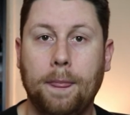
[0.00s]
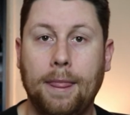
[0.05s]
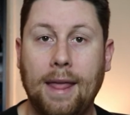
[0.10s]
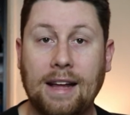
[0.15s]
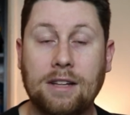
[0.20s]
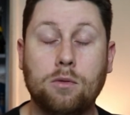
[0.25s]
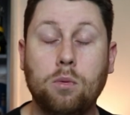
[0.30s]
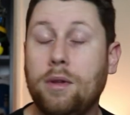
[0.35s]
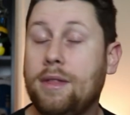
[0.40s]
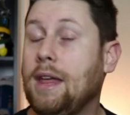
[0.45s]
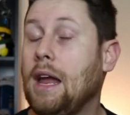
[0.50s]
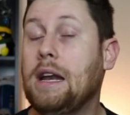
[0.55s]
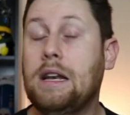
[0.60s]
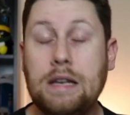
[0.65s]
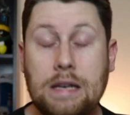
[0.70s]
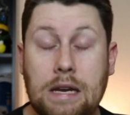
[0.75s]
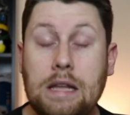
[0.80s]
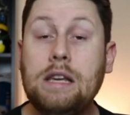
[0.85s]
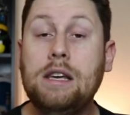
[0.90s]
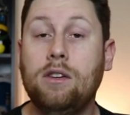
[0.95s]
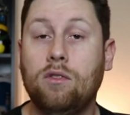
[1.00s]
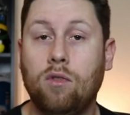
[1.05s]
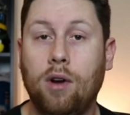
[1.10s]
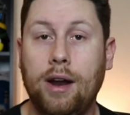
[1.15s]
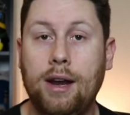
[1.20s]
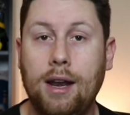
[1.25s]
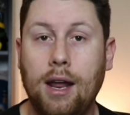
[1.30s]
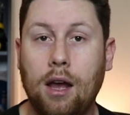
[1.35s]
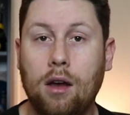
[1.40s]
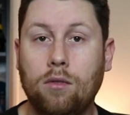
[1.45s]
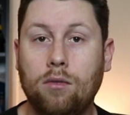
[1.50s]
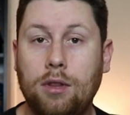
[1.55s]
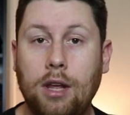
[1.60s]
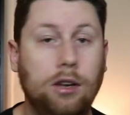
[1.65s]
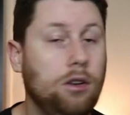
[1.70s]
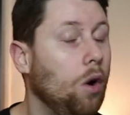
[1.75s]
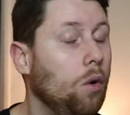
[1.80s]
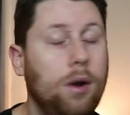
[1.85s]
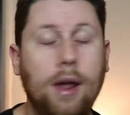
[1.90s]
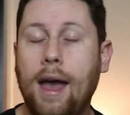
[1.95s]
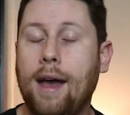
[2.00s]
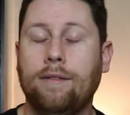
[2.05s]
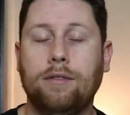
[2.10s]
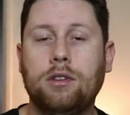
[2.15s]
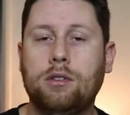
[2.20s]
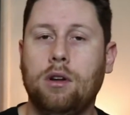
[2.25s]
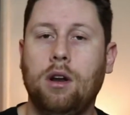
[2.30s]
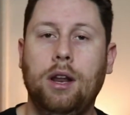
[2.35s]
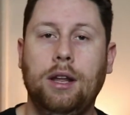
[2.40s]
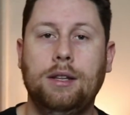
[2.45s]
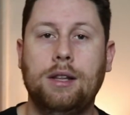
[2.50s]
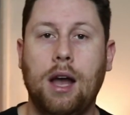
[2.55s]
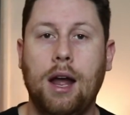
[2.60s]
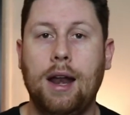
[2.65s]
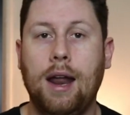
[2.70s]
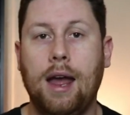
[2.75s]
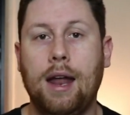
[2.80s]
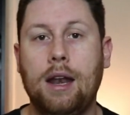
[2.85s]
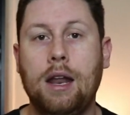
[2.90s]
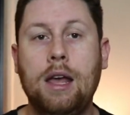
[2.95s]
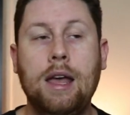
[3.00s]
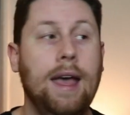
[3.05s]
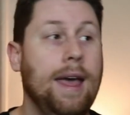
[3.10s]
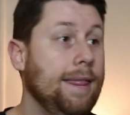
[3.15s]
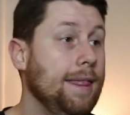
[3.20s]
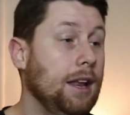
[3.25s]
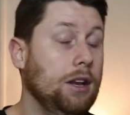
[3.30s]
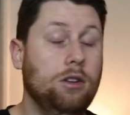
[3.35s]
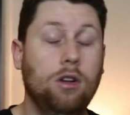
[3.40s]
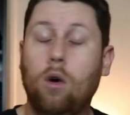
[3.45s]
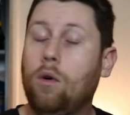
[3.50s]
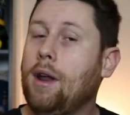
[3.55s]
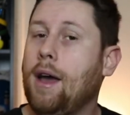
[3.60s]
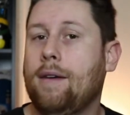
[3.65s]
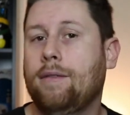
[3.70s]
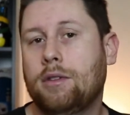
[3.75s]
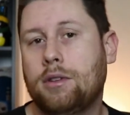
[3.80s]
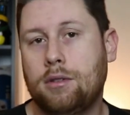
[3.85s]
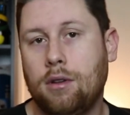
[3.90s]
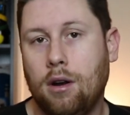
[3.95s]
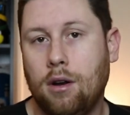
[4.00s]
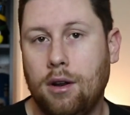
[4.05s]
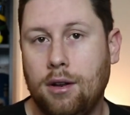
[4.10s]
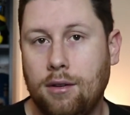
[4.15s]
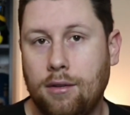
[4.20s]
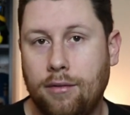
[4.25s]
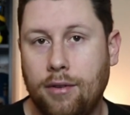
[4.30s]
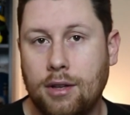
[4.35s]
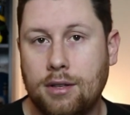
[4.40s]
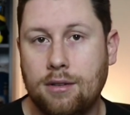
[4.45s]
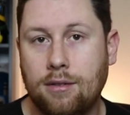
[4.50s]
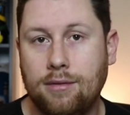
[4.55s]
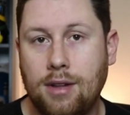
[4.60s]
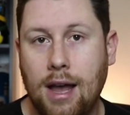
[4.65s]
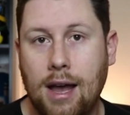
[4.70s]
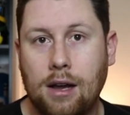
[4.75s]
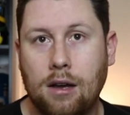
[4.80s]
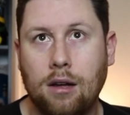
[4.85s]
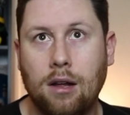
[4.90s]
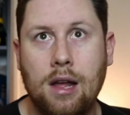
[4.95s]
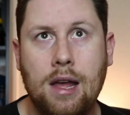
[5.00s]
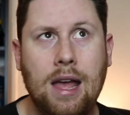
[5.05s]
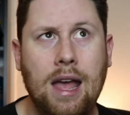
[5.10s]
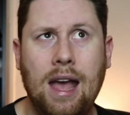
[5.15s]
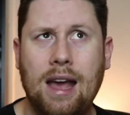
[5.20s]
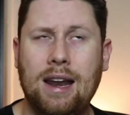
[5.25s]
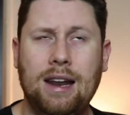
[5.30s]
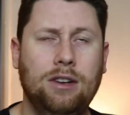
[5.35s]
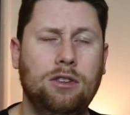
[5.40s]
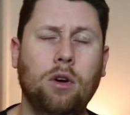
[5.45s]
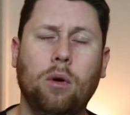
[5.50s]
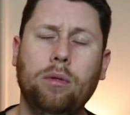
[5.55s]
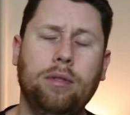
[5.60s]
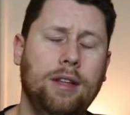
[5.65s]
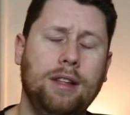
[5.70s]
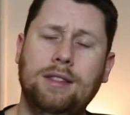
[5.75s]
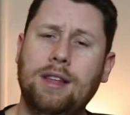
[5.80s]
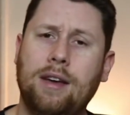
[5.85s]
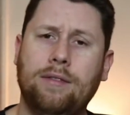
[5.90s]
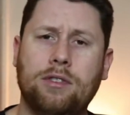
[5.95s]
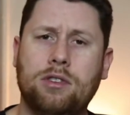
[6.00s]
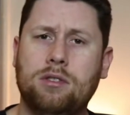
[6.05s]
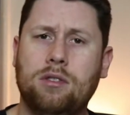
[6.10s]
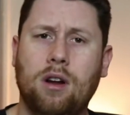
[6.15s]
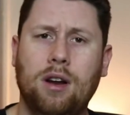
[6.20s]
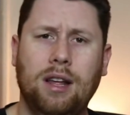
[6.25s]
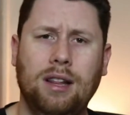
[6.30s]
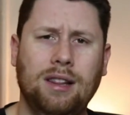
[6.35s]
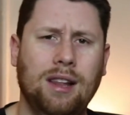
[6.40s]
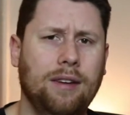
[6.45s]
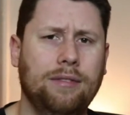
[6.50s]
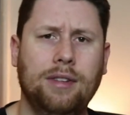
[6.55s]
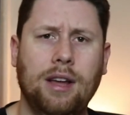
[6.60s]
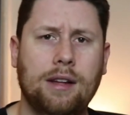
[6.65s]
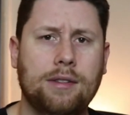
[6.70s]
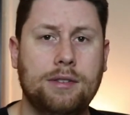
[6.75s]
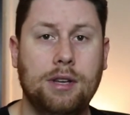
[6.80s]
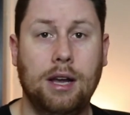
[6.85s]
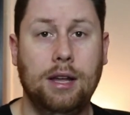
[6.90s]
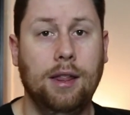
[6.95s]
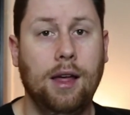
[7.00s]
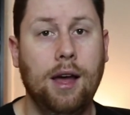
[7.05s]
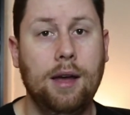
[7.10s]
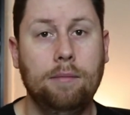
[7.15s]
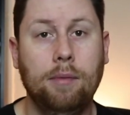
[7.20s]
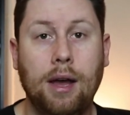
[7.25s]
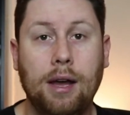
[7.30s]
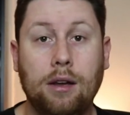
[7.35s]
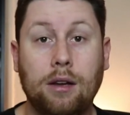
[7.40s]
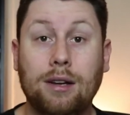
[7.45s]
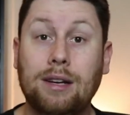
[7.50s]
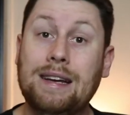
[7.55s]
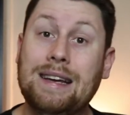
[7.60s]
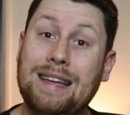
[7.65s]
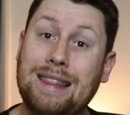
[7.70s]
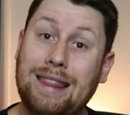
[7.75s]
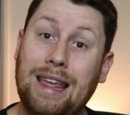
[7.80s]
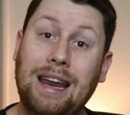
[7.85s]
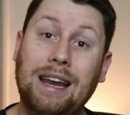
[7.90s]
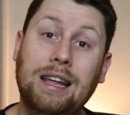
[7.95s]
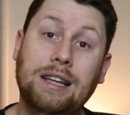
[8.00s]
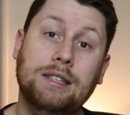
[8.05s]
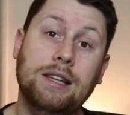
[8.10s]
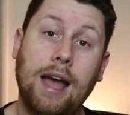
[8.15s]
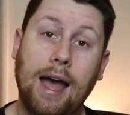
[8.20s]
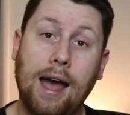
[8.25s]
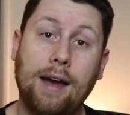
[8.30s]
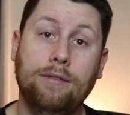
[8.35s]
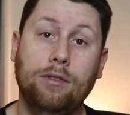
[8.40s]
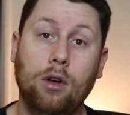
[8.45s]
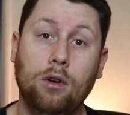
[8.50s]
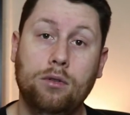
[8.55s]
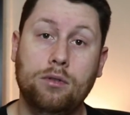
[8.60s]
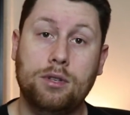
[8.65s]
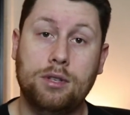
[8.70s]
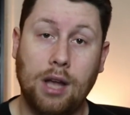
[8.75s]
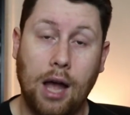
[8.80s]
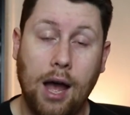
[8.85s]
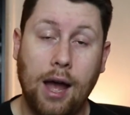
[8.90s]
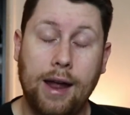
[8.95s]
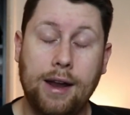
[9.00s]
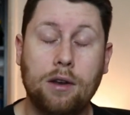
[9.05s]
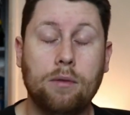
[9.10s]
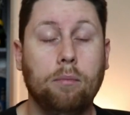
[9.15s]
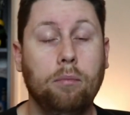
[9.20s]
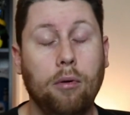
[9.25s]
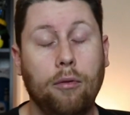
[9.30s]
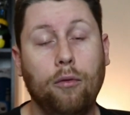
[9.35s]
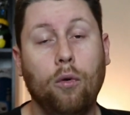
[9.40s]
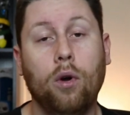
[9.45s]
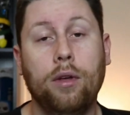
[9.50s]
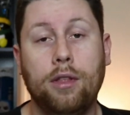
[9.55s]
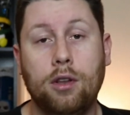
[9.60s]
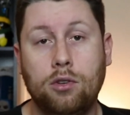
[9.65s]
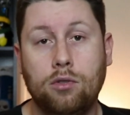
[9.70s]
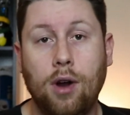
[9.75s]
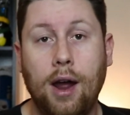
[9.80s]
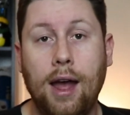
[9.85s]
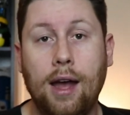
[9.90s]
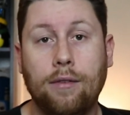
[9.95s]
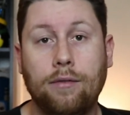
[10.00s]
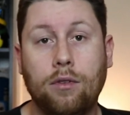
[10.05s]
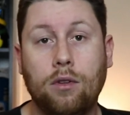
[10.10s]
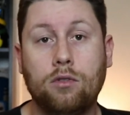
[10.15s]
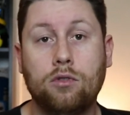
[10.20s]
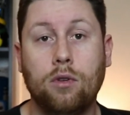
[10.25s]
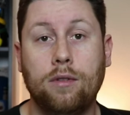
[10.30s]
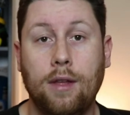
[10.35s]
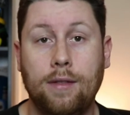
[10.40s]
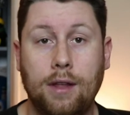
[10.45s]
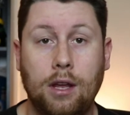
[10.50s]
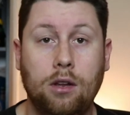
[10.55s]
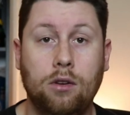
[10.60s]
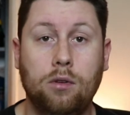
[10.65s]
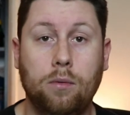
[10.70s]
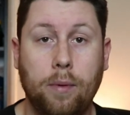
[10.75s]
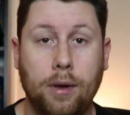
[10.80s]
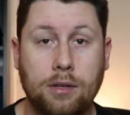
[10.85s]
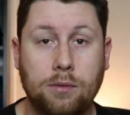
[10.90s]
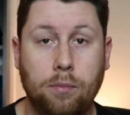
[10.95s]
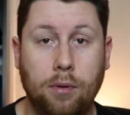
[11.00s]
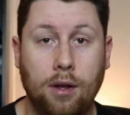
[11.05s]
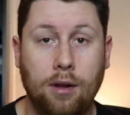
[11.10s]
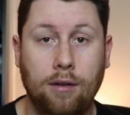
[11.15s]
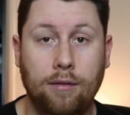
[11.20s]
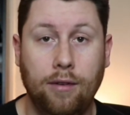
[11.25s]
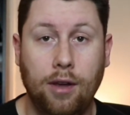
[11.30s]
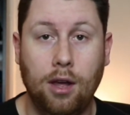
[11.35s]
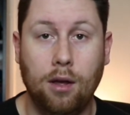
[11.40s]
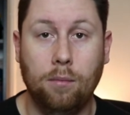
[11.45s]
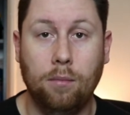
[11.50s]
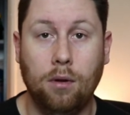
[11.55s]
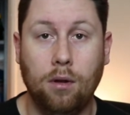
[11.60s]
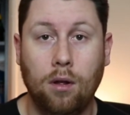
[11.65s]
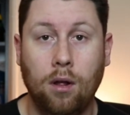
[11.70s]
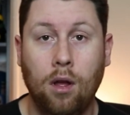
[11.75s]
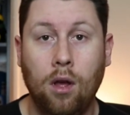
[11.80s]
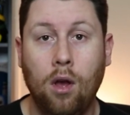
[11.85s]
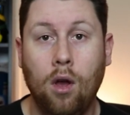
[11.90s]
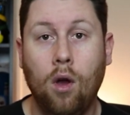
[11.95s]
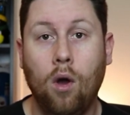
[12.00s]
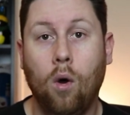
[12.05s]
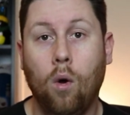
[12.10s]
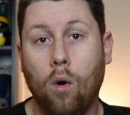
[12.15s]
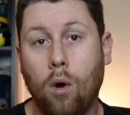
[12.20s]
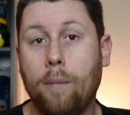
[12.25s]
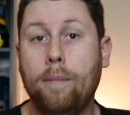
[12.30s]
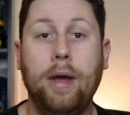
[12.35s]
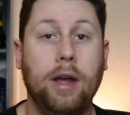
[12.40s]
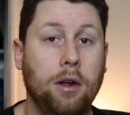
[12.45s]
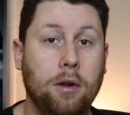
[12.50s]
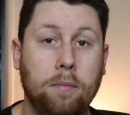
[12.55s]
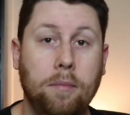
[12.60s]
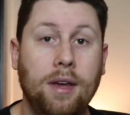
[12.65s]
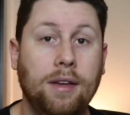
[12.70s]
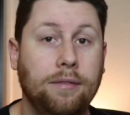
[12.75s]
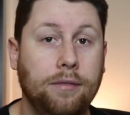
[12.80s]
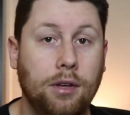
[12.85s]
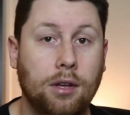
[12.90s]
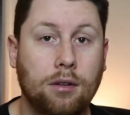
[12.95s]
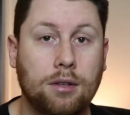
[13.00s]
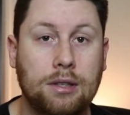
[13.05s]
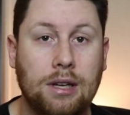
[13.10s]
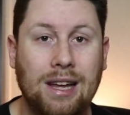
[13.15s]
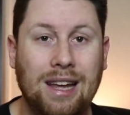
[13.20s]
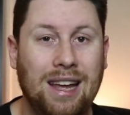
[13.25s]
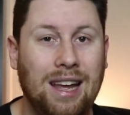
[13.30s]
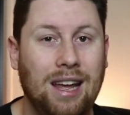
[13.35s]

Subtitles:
That's what they need right now. They don't have a starting tight end. They don't have a starting defensive tackle. And I don't think they have a starting left outside linebacker. They need to have those signed before the draft so then they can do best player available or Baker Mayfield.